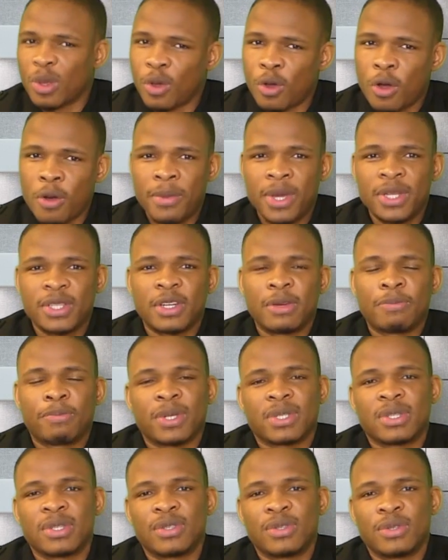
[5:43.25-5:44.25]
Comment on the
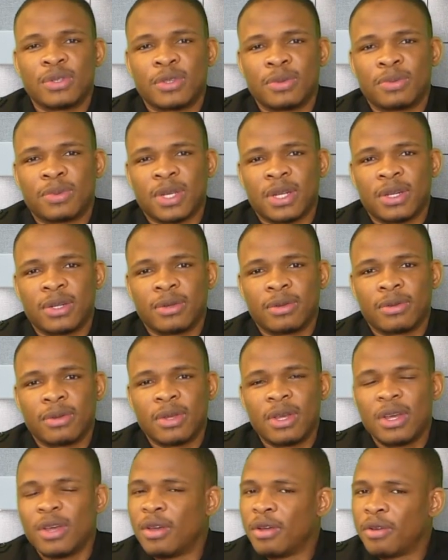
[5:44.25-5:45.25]
person's YouTube channel.
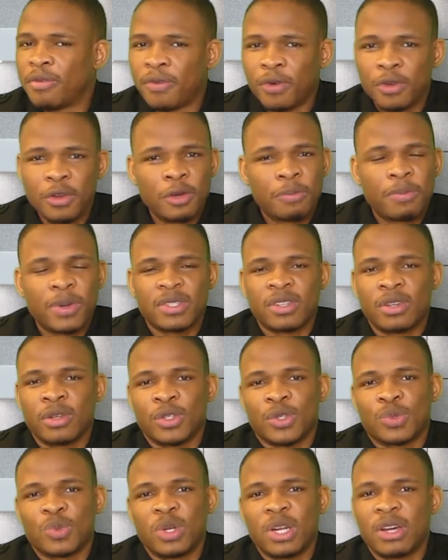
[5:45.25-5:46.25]
Follow the person
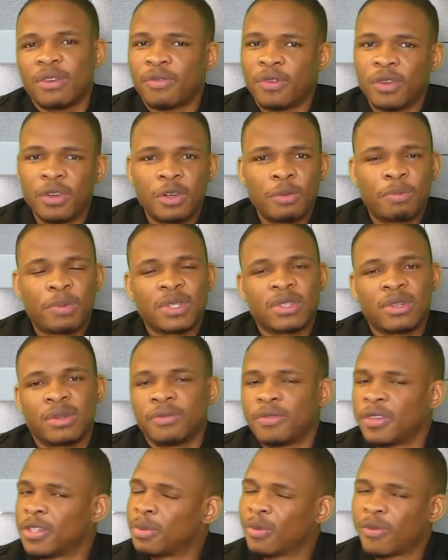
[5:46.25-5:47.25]
on Twitter. Follow the person
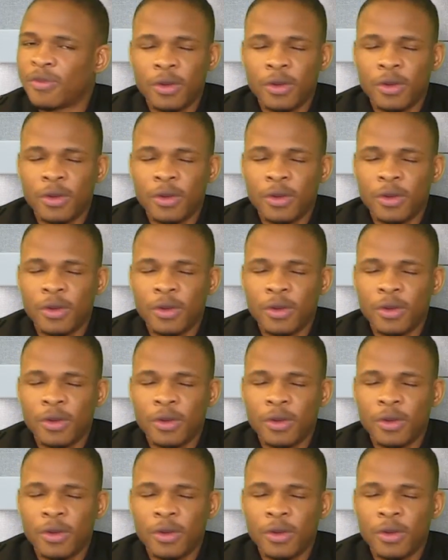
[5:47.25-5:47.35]
on Facebook.